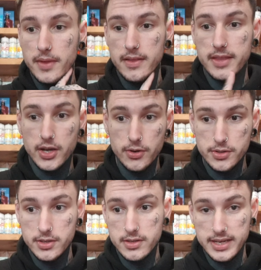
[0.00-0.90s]
They're
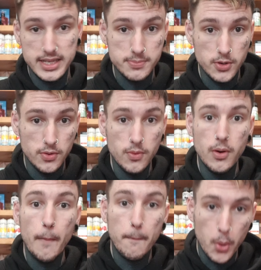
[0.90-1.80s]
good, they're dead small,
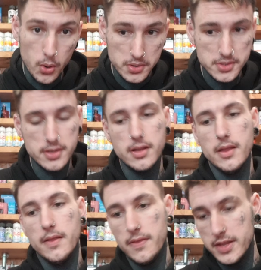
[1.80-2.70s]
but
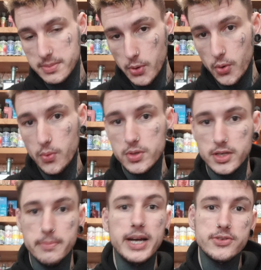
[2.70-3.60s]
they're small, so
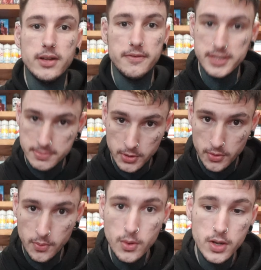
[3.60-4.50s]
your battery life is
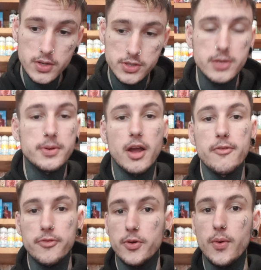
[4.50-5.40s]
small, so you'll be going
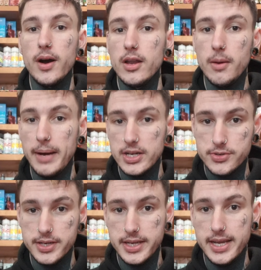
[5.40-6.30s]
through quite a lot of
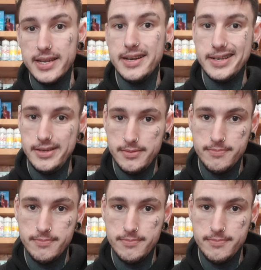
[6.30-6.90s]
battery in a day.